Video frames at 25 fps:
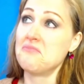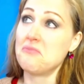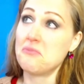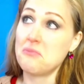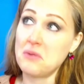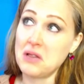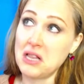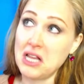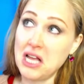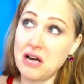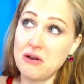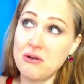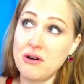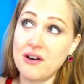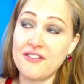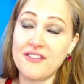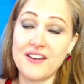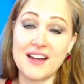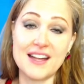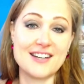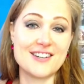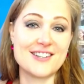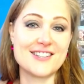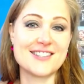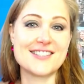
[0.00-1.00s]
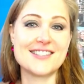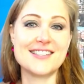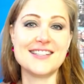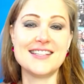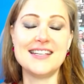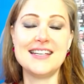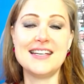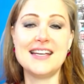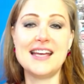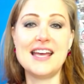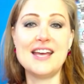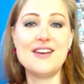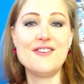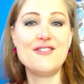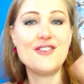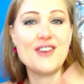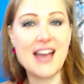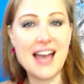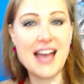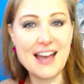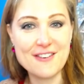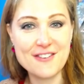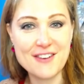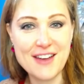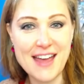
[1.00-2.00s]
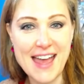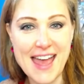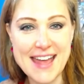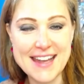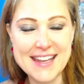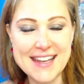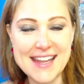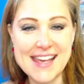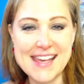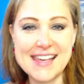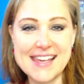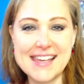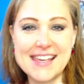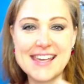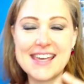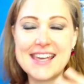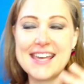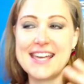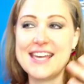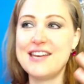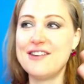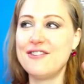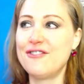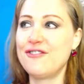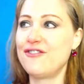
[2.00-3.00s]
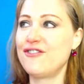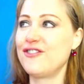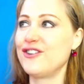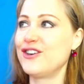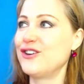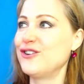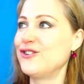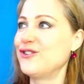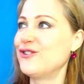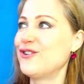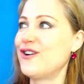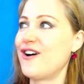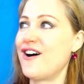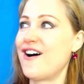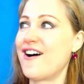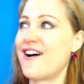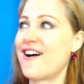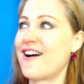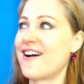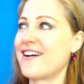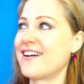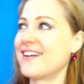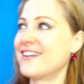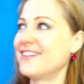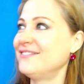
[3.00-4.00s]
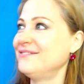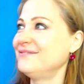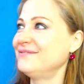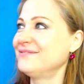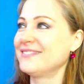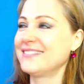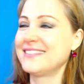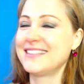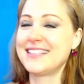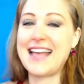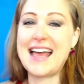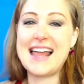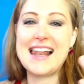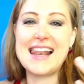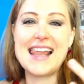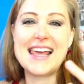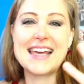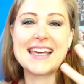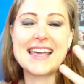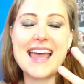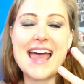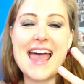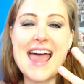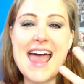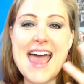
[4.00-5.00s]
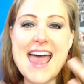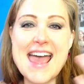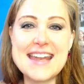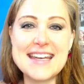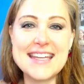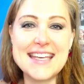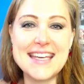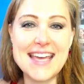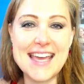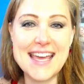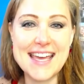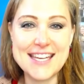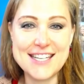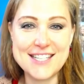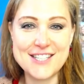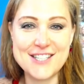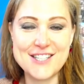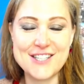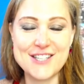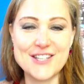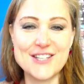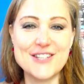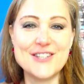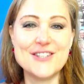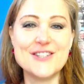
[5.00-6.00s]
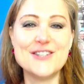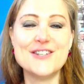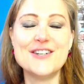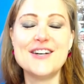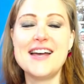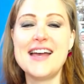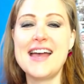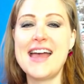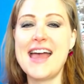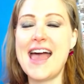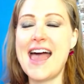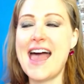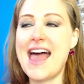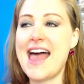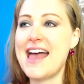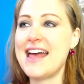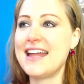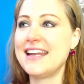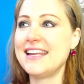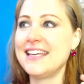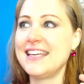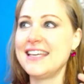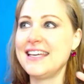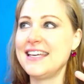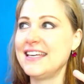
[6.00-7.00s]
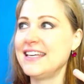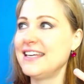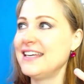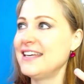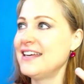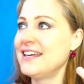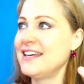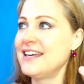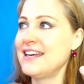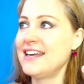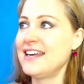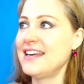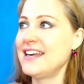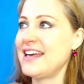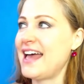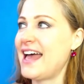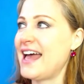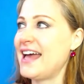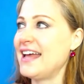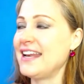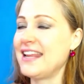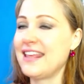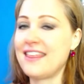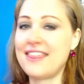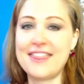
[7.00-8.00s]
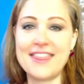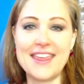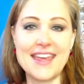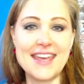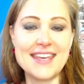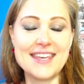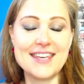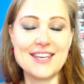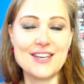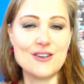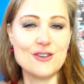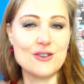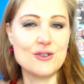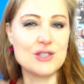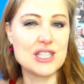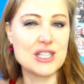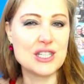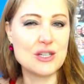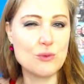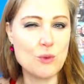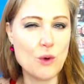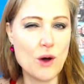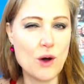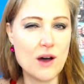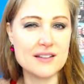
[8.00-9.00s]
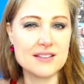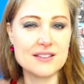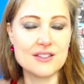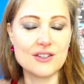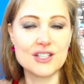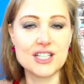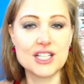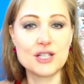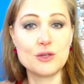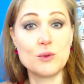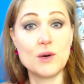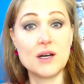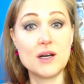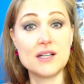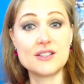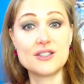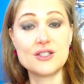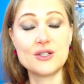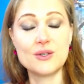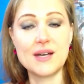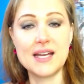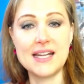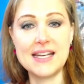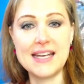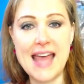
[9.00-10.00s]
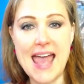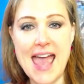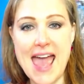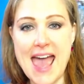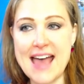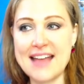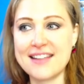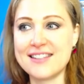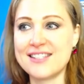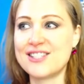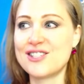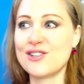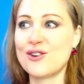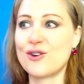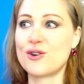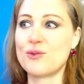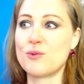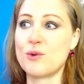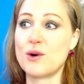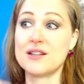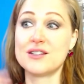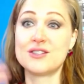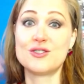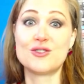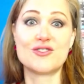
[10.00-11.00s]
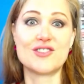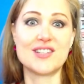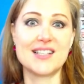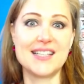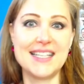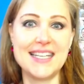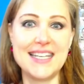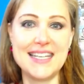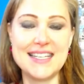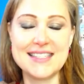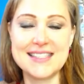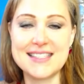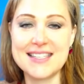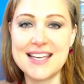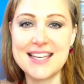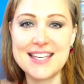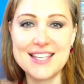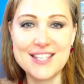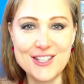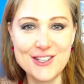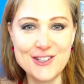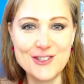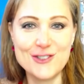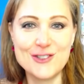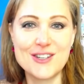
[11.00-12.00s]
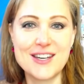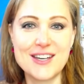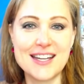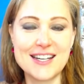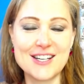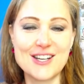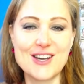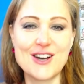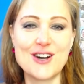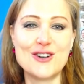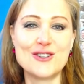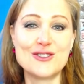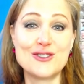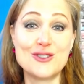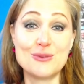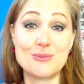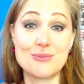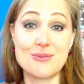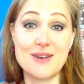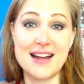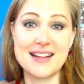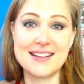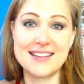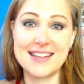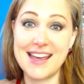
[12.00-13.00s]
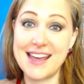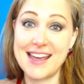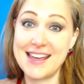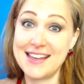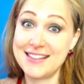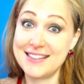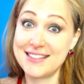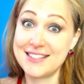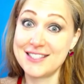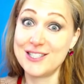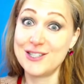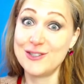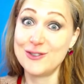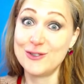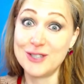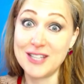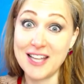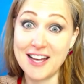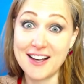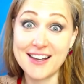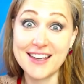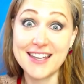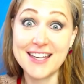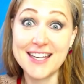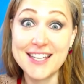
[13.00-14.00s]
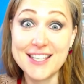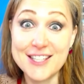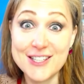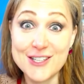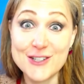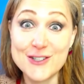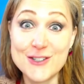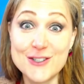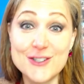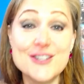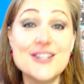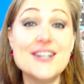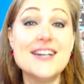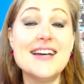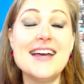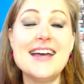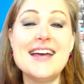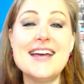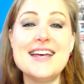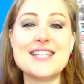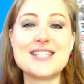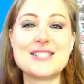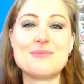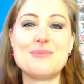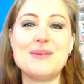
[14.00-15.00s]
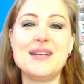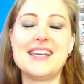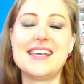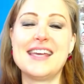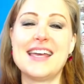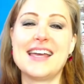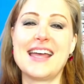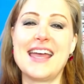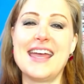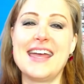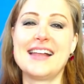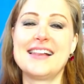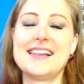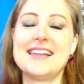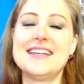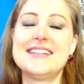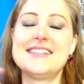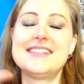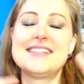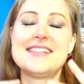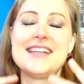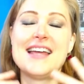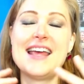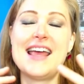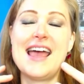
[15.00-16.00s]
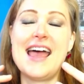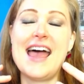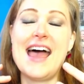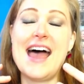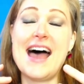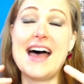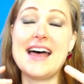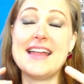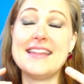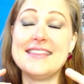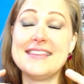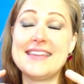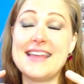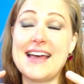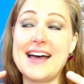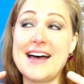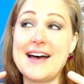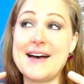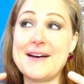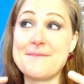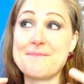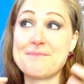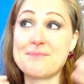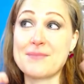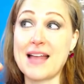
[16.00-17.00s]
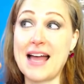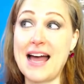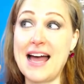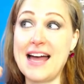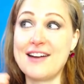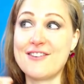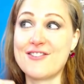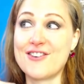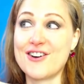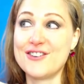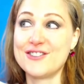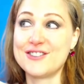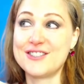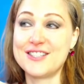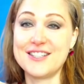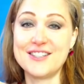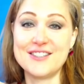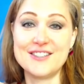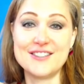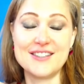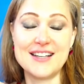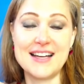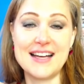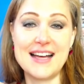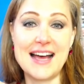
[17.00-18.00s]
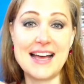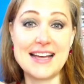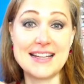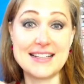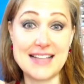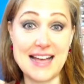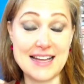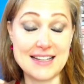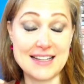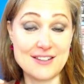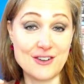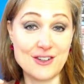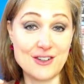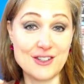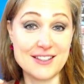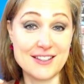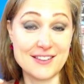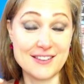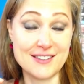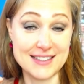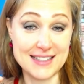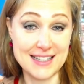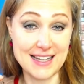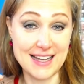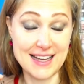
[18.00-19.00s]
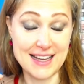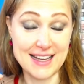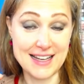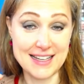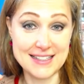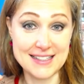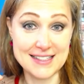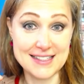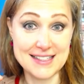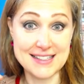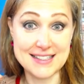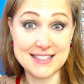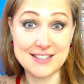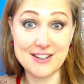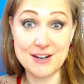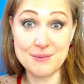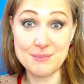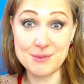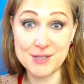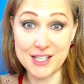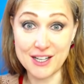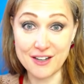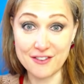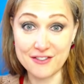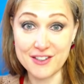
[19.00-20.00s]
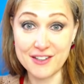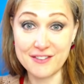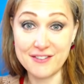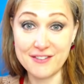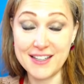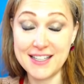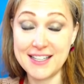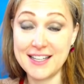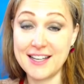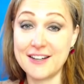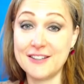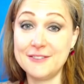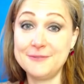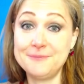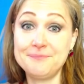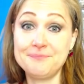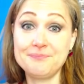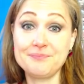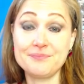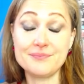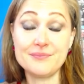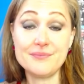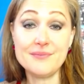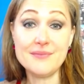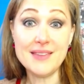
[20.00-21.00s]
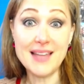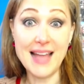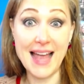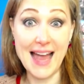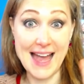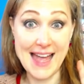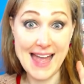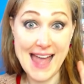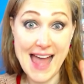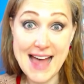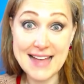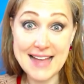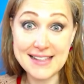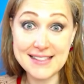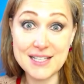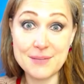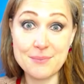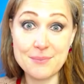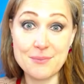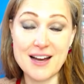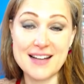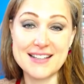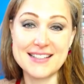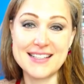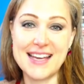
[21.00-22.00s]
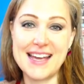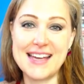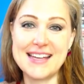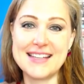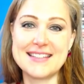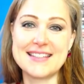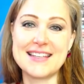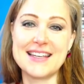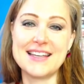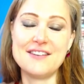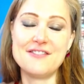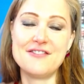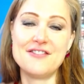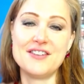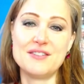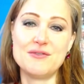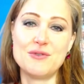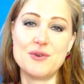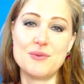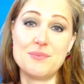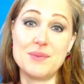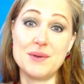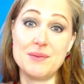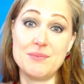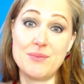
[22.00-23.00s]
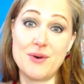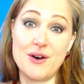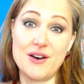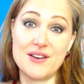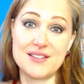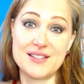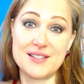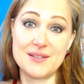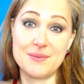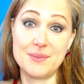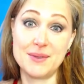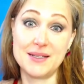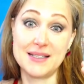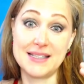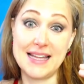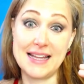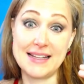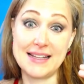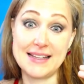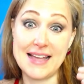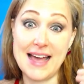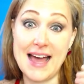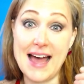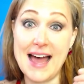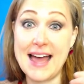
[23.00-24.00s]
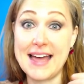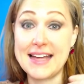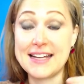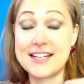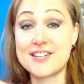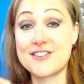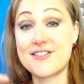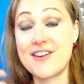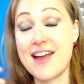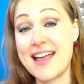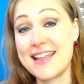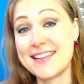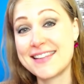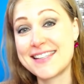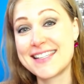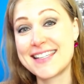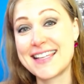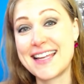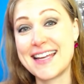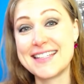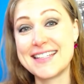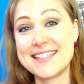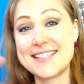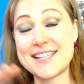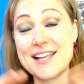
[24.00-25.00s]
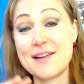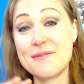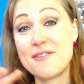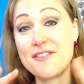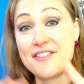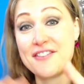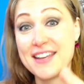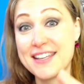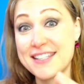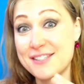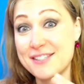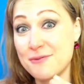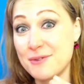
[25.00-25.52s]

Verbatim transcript: low of energy, if you have a headache, if you are like any issue, anything you want or you want to enhance or want to release, you can go to Brad Yates, you lucky you, speaking English. And I told you in the description of the video, I asked Brad Yates if it would be possible that I translate some of his